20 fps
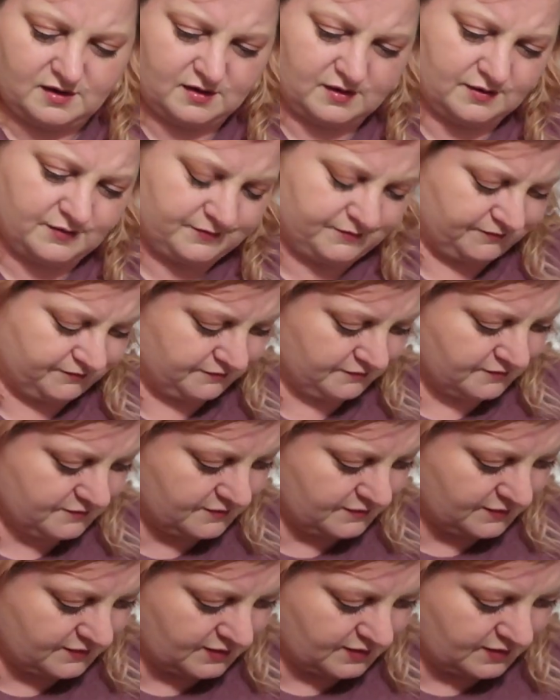
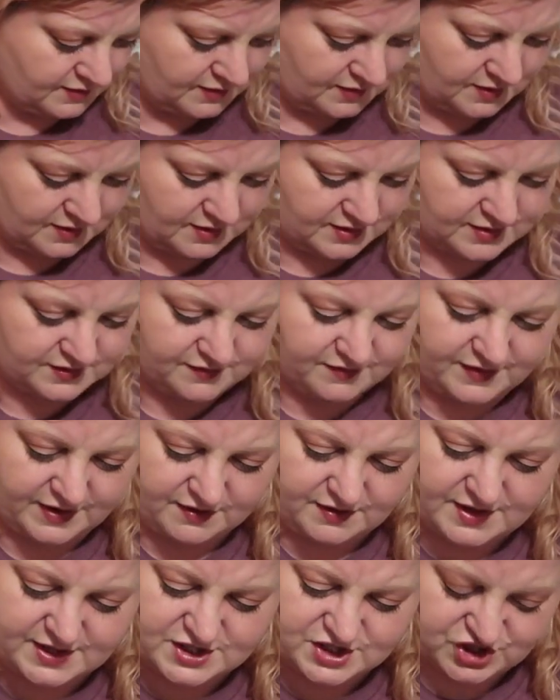It's
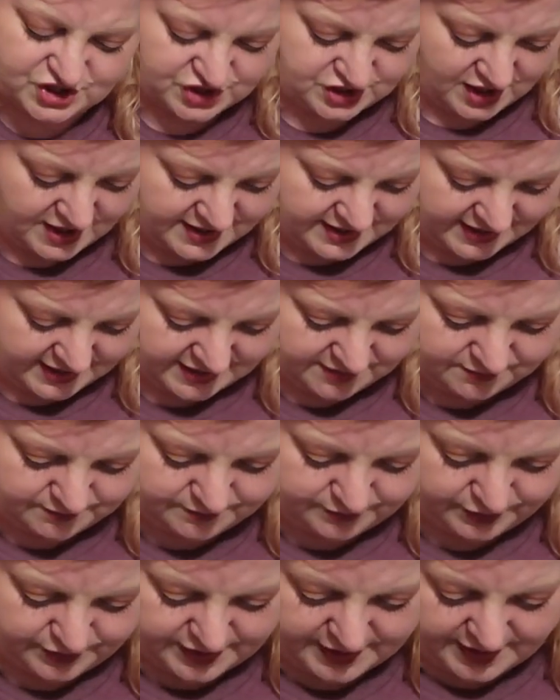very shiny
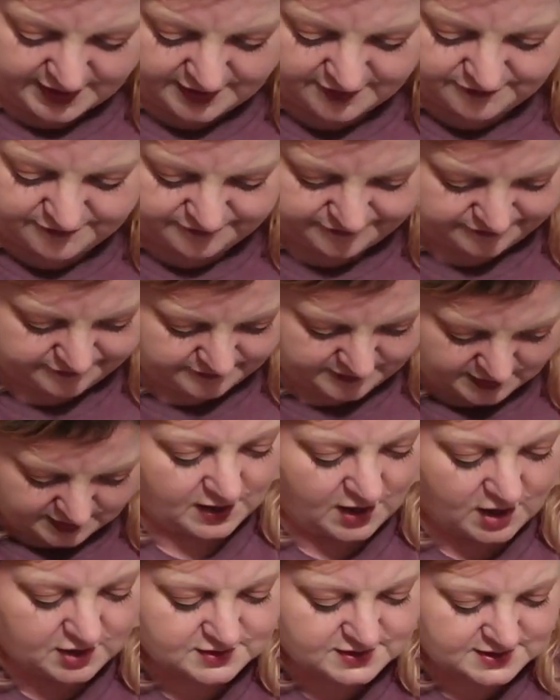and pretty.
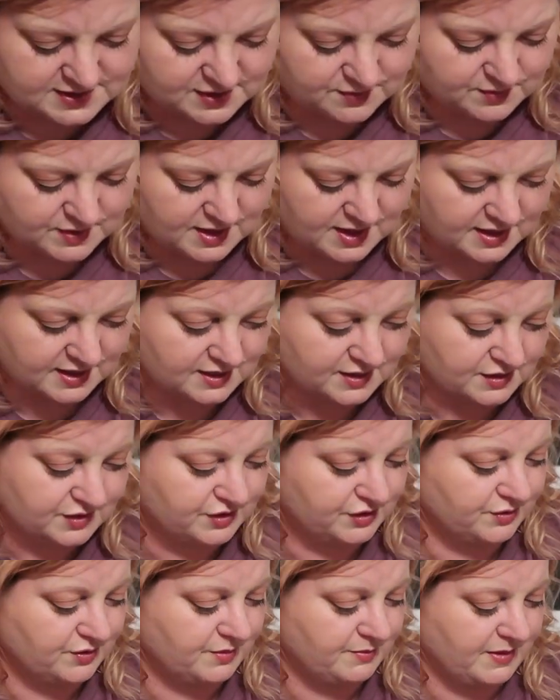I'll see what I can
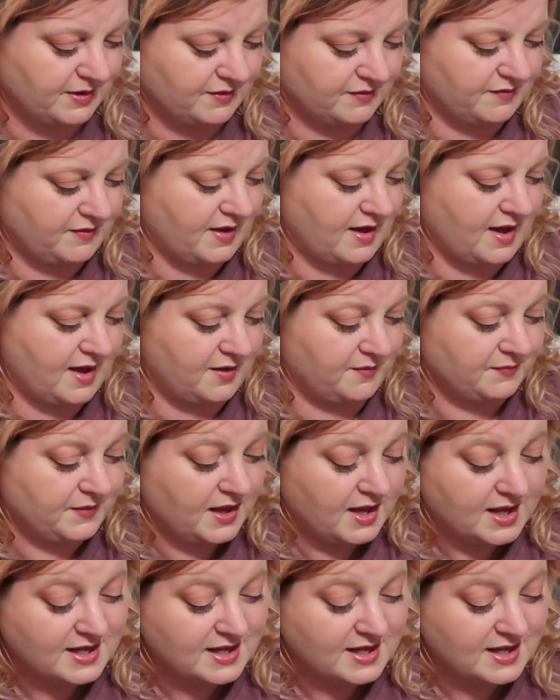do about that.